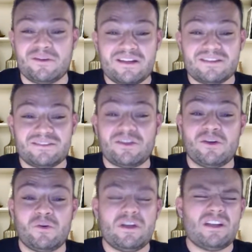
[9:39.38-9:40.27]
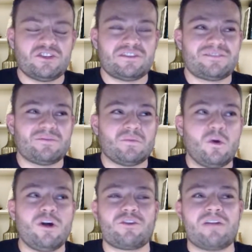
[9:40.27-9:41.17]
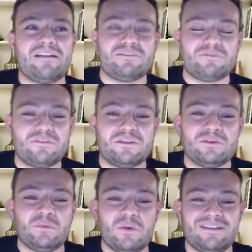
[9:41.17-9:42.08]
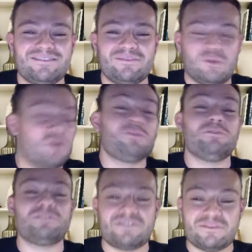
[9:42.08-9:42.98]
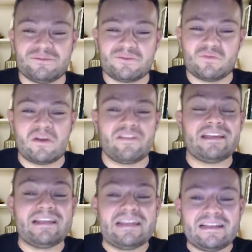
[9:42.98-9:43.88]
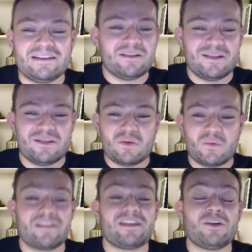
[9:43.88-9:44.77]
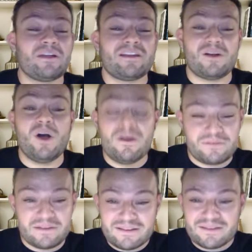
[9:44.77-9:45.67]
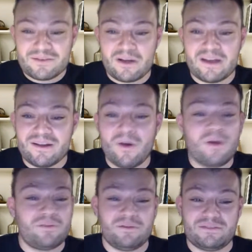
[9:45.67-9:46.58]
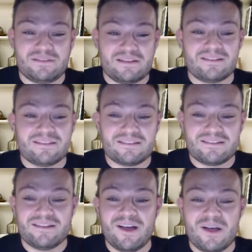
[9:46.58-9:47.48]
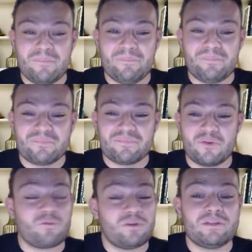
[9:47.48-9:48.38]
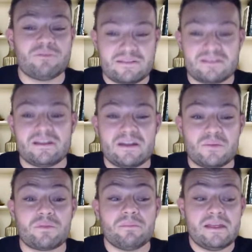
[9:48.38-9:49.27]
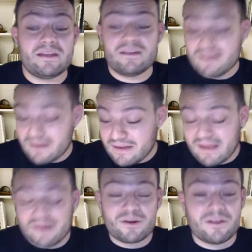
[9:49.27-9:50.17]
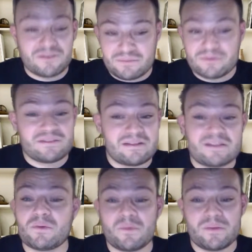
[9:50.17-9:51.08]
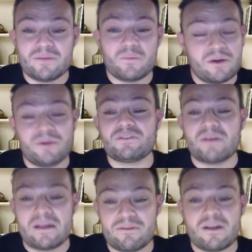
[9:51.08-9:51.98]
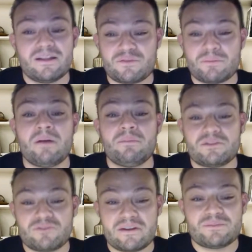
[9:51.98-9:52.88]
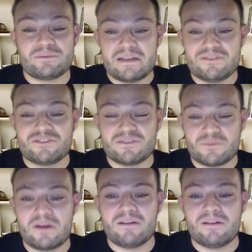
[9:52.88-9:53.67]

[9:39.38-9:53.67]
to go just walk around and feel what locals do, where they eat, where they go get a coffee, right? All of those things are really resonating with me and our customers. And that's why we also have guides for public transportation as well.